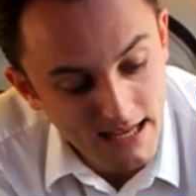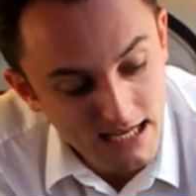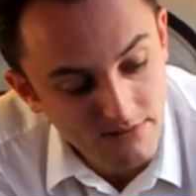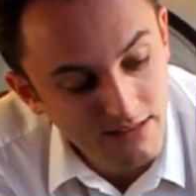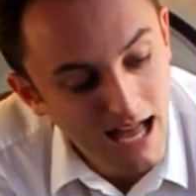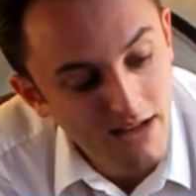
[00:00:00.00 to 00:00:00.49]
They
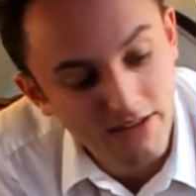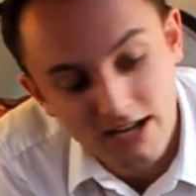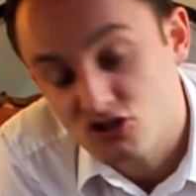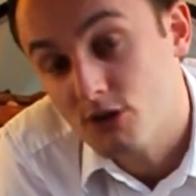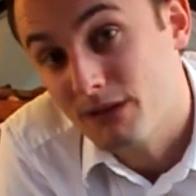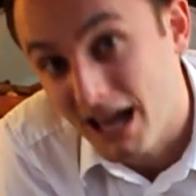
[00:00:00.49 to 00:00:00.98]
even have
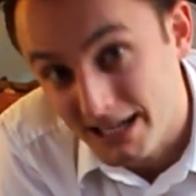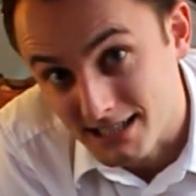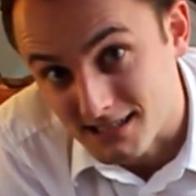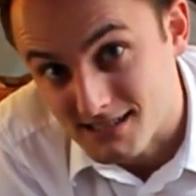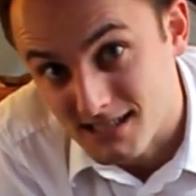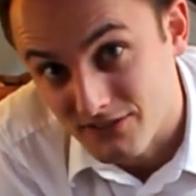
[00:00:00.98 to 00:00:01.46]
extra
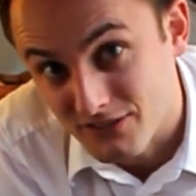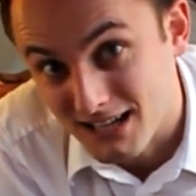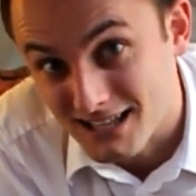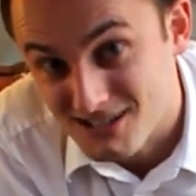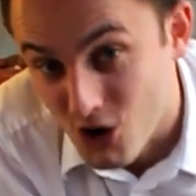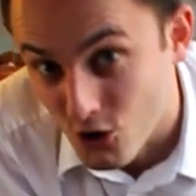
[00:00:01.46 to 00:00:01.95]
blankets if
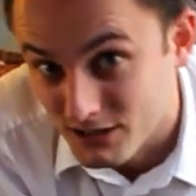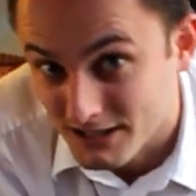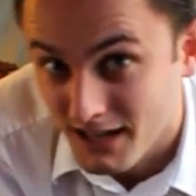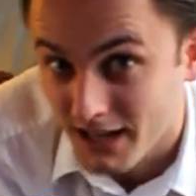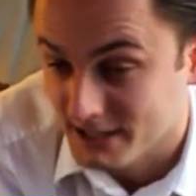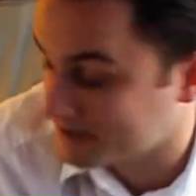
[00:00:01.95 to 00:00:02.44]
it gets cold
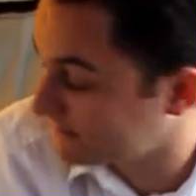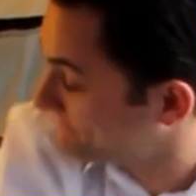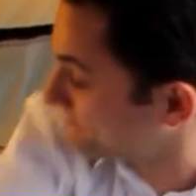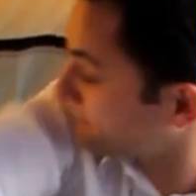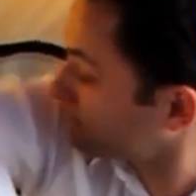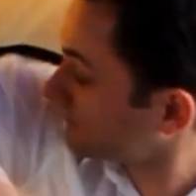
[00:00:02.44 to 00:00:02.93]
at night.
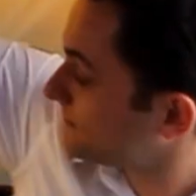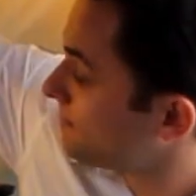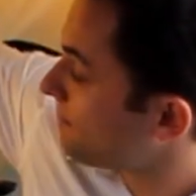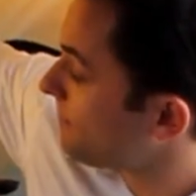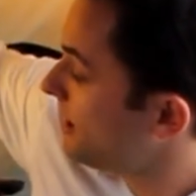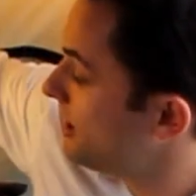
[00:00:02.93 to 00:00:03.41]

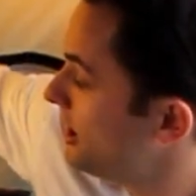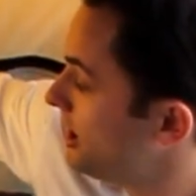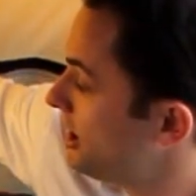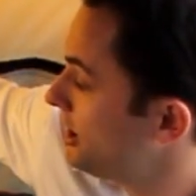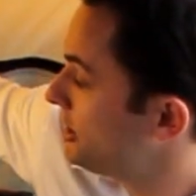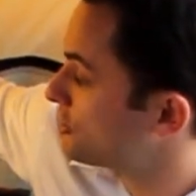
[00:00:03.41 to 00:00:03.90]

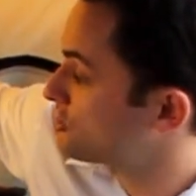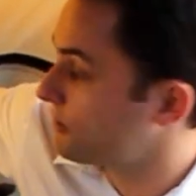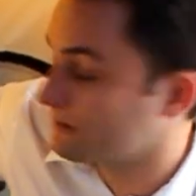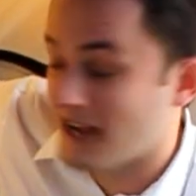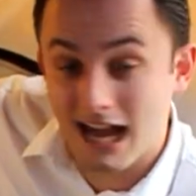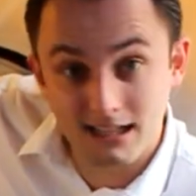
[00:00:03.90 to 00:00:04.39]
Here's
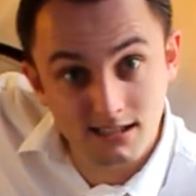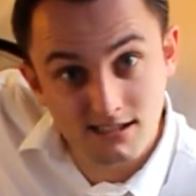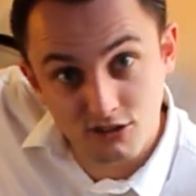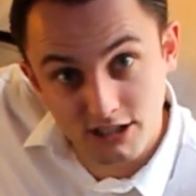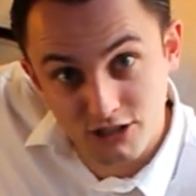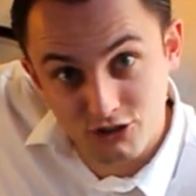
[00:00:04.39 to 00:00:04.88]
some
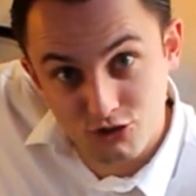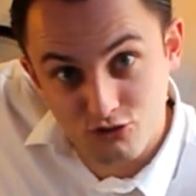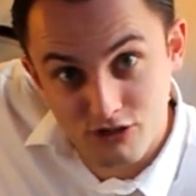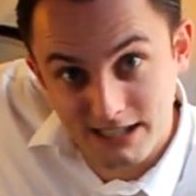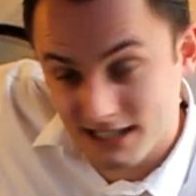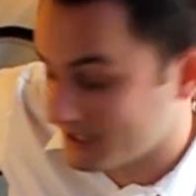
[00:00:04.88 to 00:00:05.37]
candles so they can do
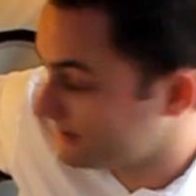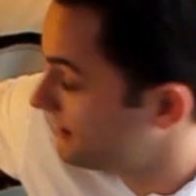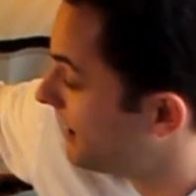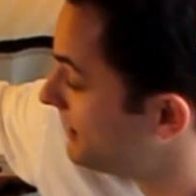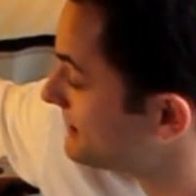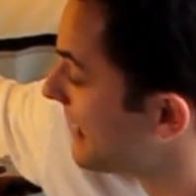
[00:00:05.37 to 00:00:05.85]
reading at
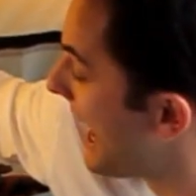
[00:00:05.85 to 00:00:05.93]
night,